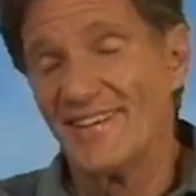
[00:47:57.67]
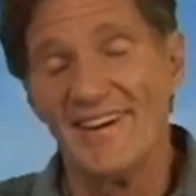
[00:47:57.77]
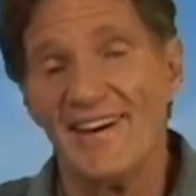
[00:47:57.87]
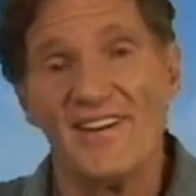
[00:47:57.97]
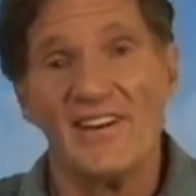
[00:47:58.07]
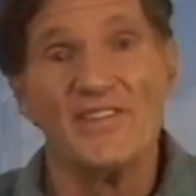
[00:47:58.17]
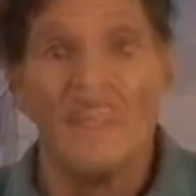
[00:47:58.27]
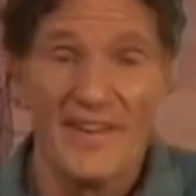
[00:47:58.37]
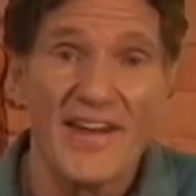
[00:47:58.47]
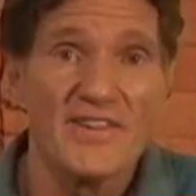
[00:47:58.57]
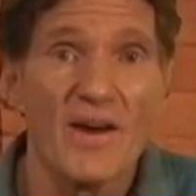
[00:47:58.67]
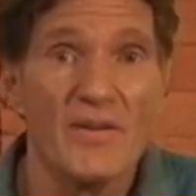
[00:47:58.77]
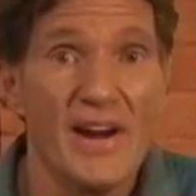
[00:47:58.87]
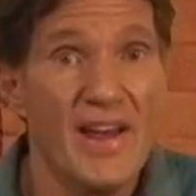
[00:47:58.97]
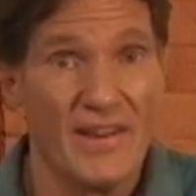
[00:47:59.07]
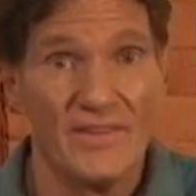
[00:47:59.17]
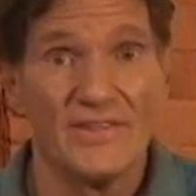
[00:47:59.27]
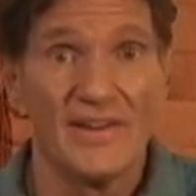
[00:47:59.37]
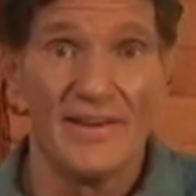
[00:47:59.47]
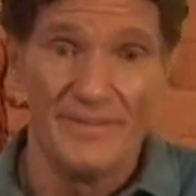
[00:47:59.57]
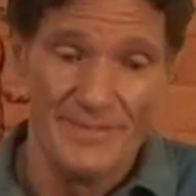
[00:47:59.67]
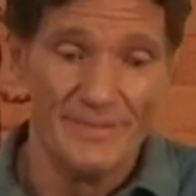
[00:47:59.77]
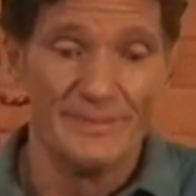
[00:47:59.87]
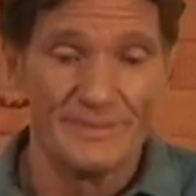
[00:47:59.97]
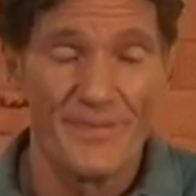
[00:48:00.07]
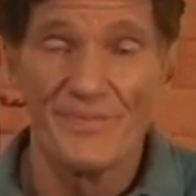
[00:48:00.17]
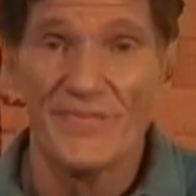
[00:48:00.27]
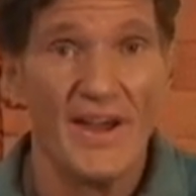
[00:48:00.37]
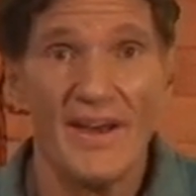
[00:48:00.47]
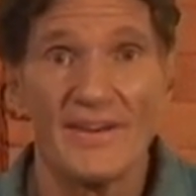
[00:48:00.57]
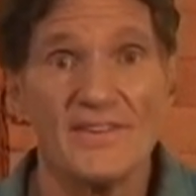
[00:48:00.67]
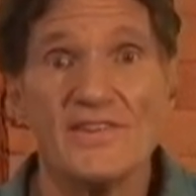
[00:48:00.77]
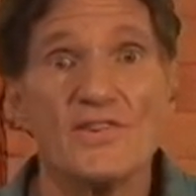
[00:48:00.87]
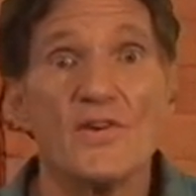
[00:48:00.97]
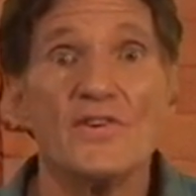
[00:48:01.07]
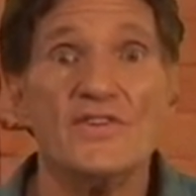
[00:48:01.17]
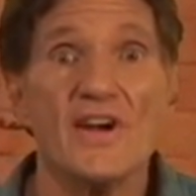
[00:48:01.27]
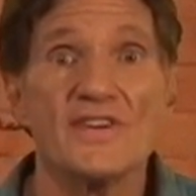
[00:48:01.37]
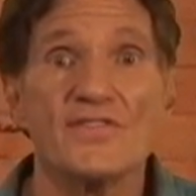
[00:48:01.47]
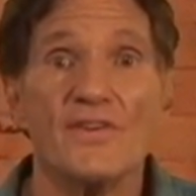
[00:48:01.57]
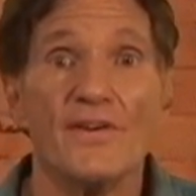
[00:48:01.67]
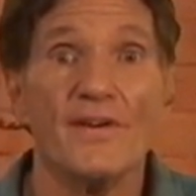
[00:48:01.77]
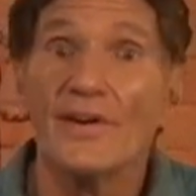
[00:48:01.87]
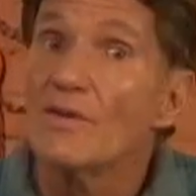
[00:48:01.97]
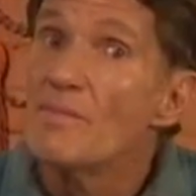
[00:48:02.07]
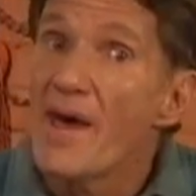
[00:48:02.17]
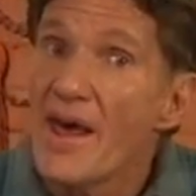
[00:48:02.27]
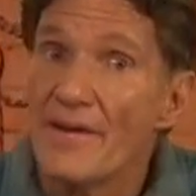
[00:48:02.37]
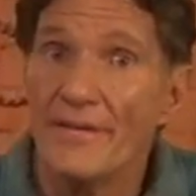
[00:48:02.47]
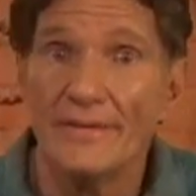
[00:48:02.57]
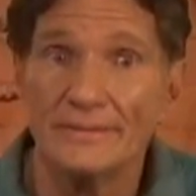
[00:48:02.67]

And that's how it ends. Because these are just little men